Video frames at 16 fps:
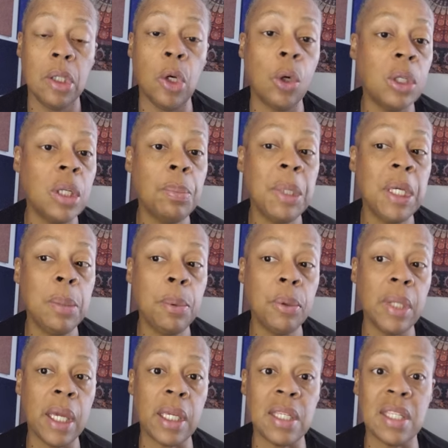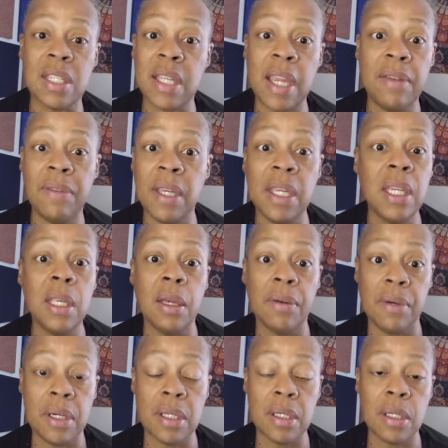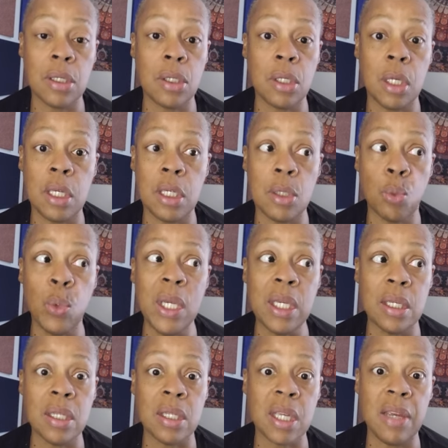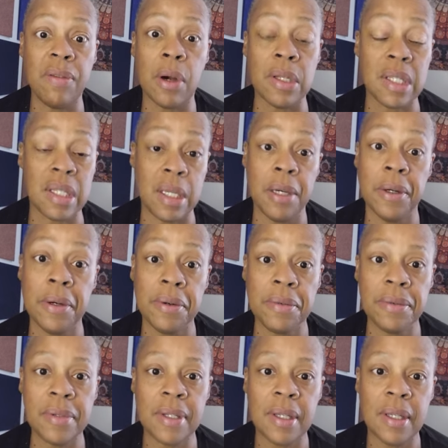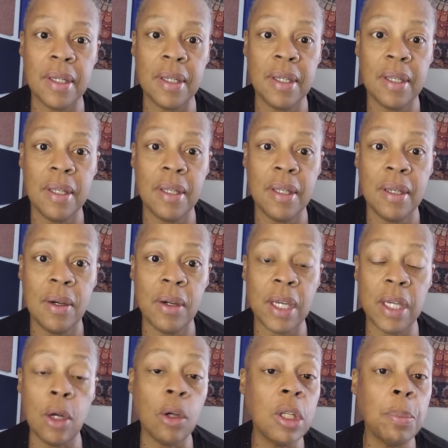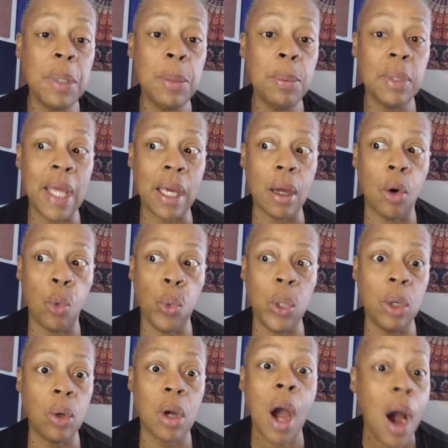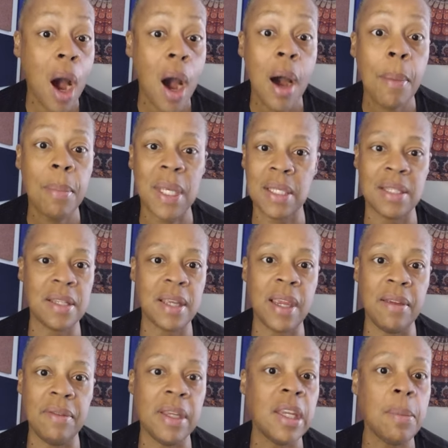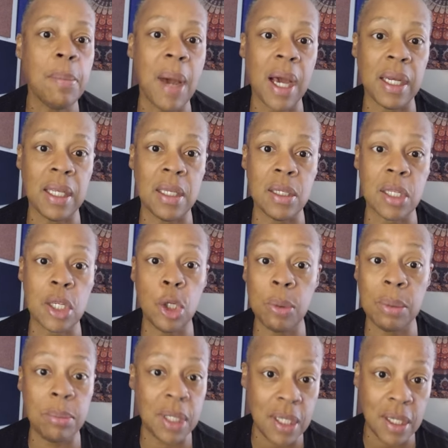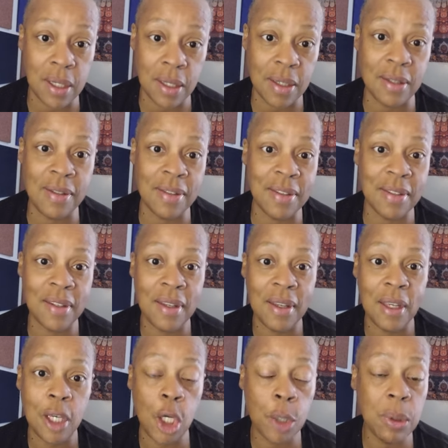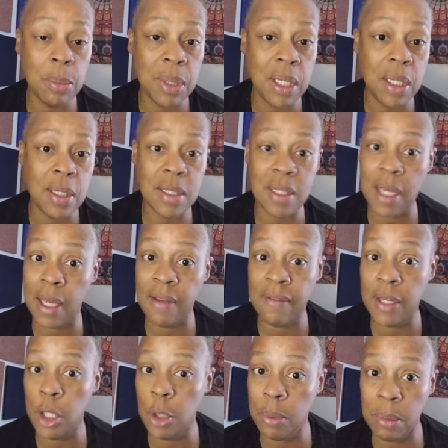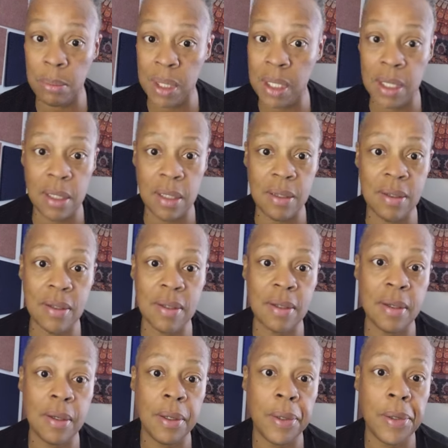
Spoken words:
The only people that can save any of us is we can save ourselves. Okay, the only people that will come and save anybody is human beings. Human beings save human beings.